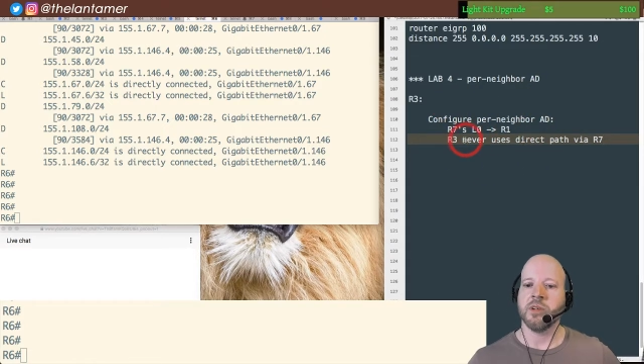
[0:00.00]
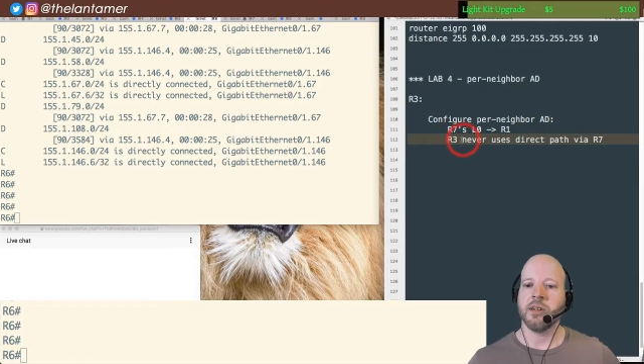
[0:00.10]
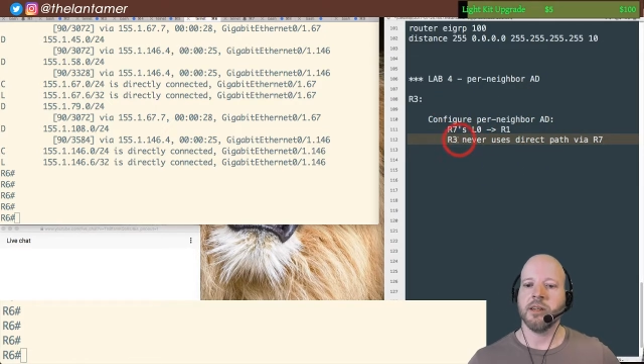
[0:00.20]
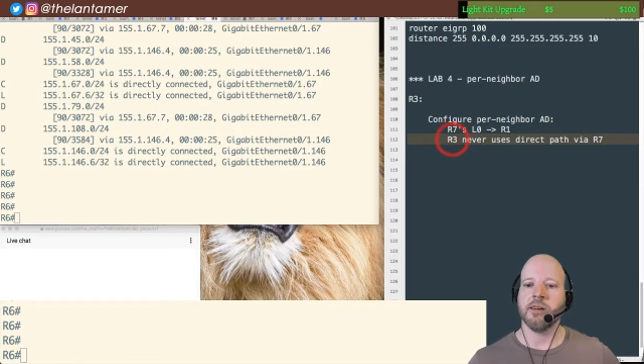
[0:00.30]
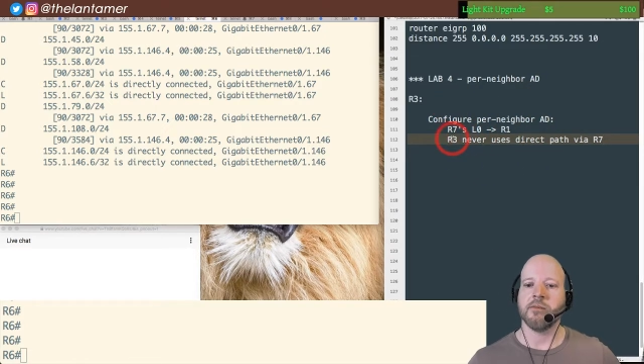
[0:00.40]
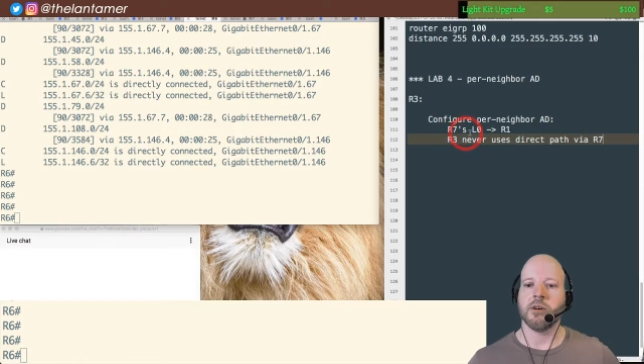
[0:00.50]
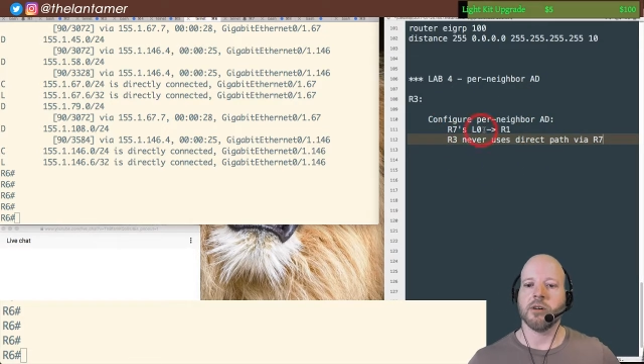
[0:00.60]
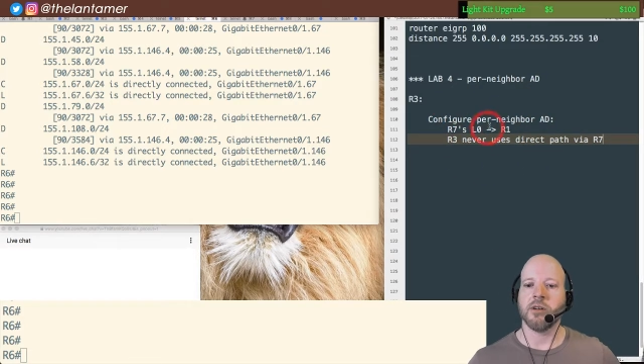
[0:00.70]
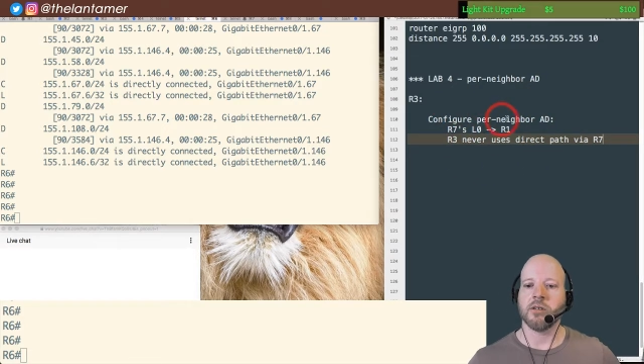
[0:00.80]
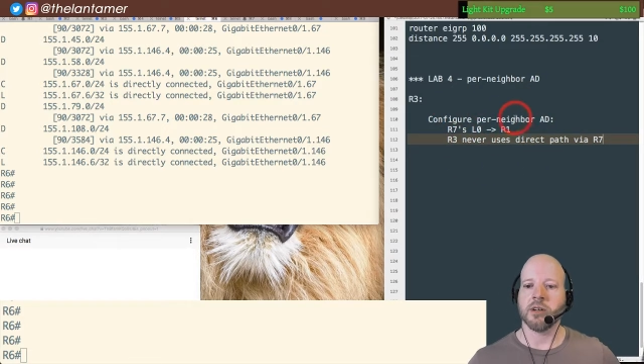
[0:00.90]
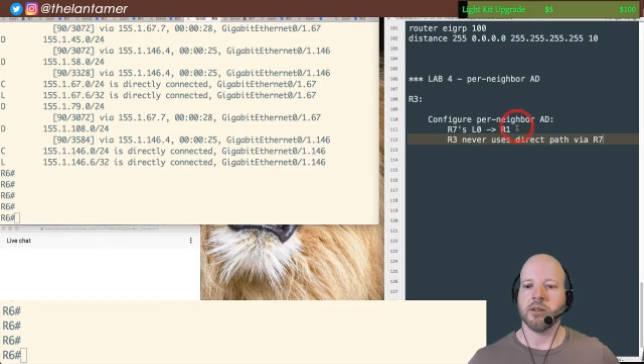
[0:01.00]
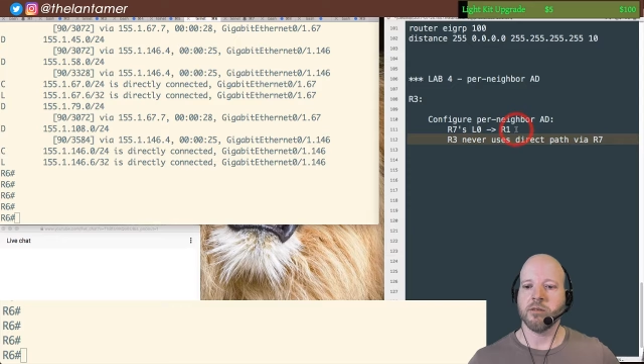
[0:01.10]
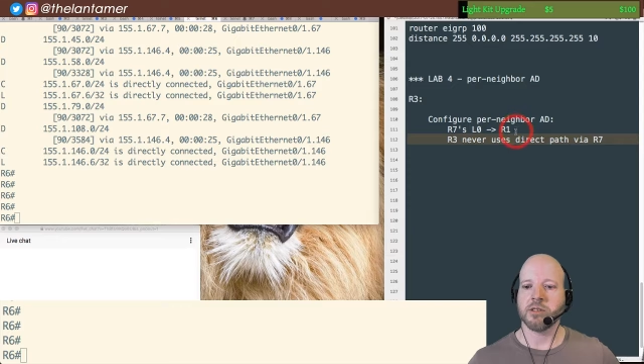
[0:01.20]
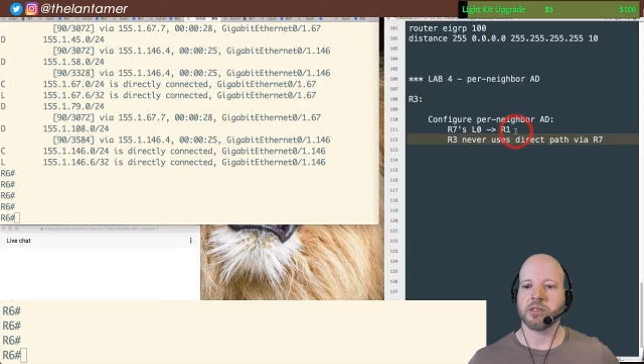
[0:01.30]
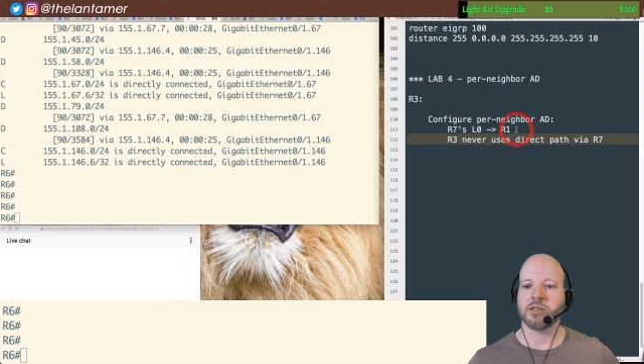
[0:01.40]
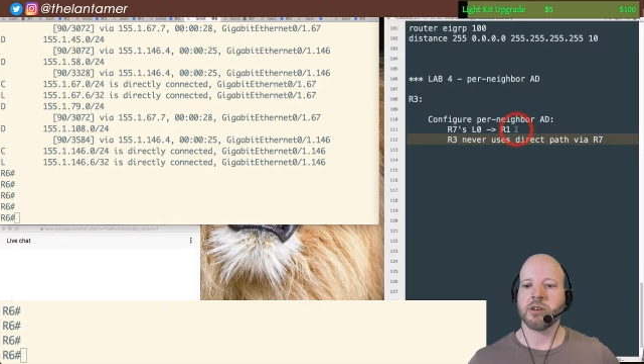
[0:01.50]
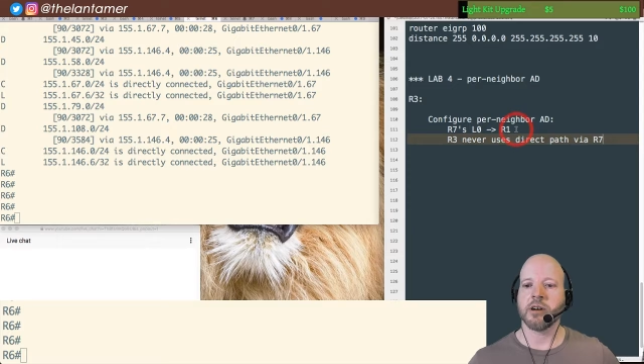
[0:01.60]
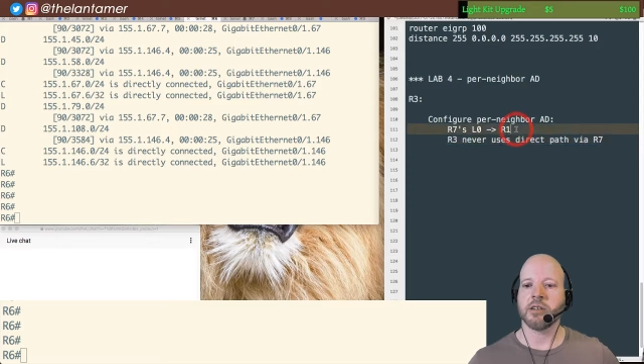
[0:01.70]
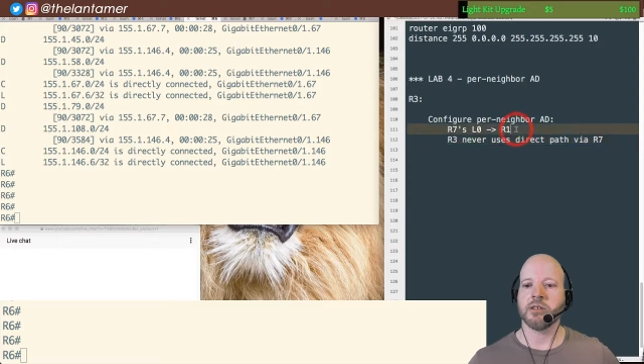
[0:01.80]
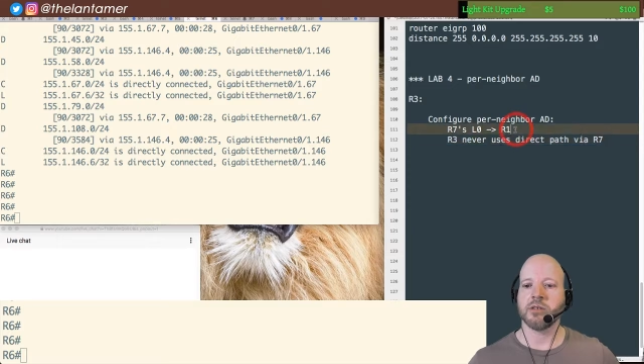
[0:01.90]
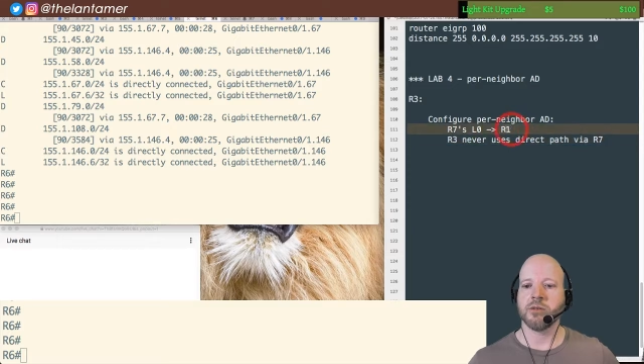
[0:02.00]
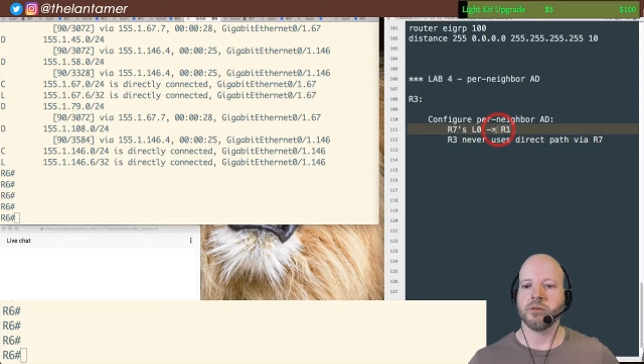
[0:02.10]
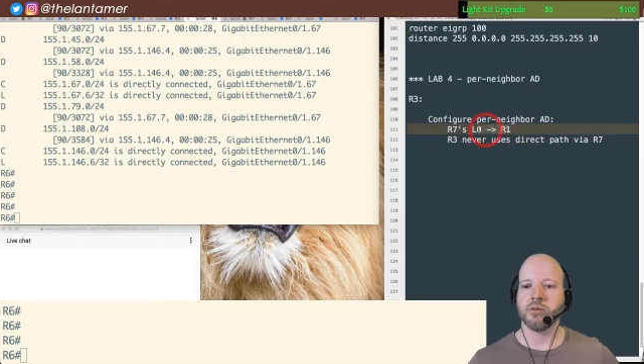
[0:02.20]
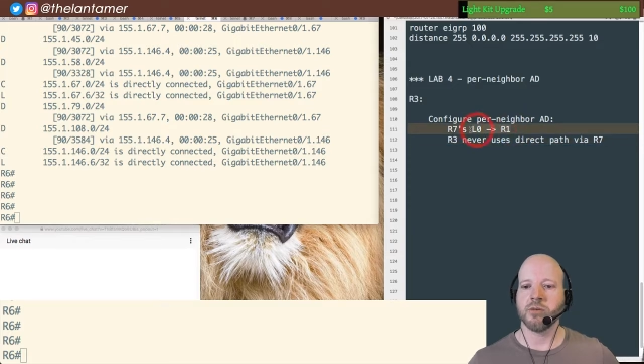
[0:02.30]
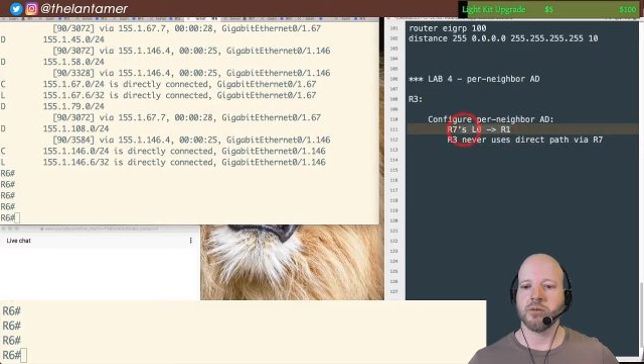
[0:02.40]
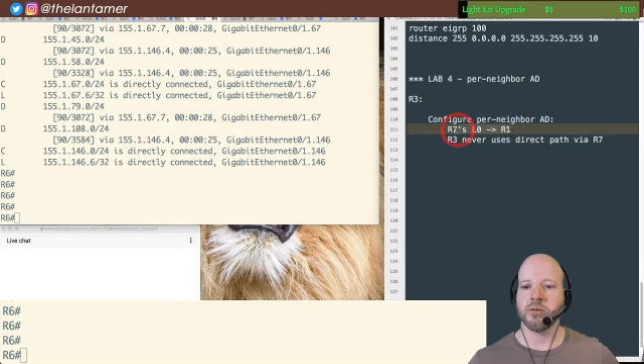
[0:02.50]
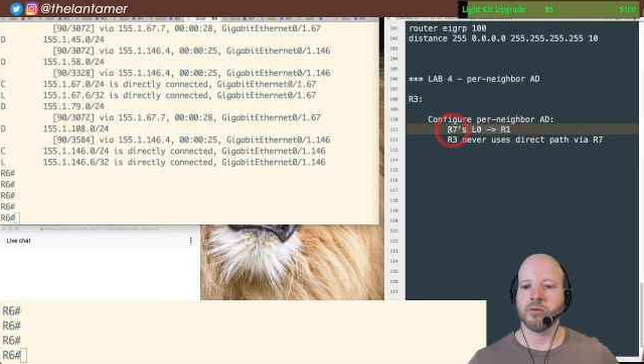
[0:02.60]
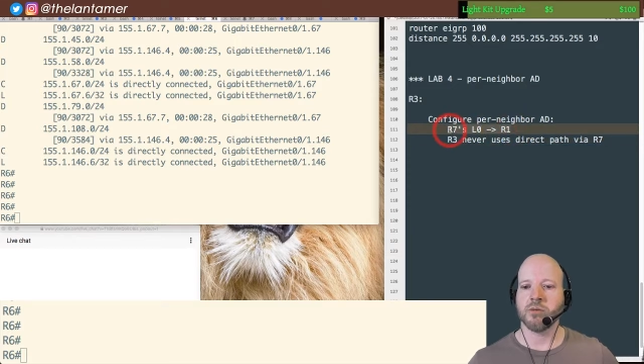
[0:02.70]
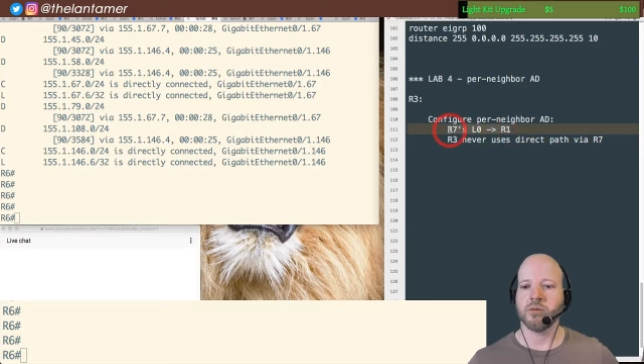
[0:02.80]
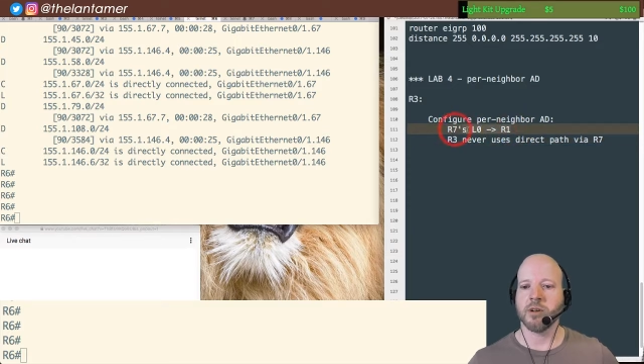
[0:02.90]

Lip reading: Never. Okay, well, let's try to